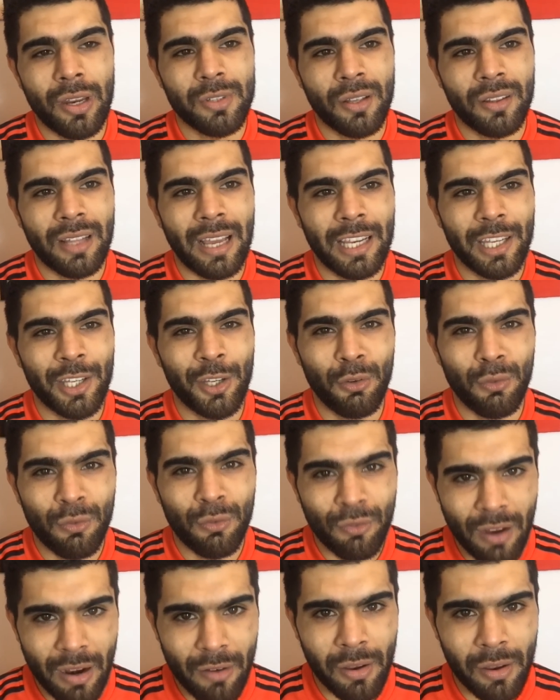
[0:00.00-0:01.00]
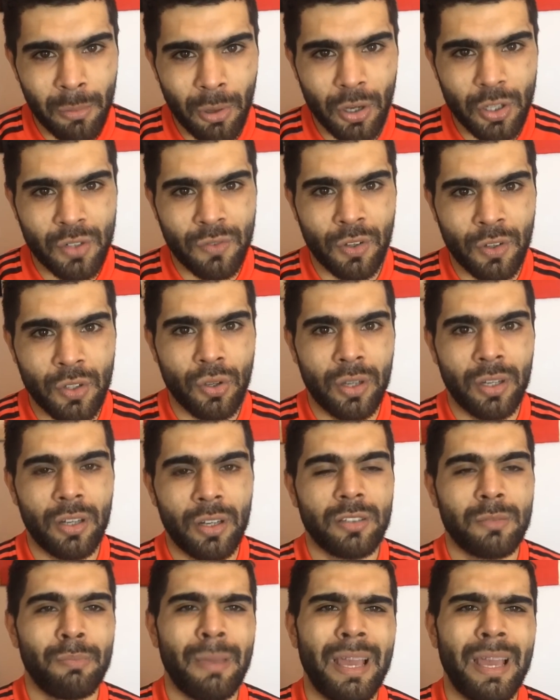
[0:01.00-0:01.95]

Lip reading: So thank you very much for joining us.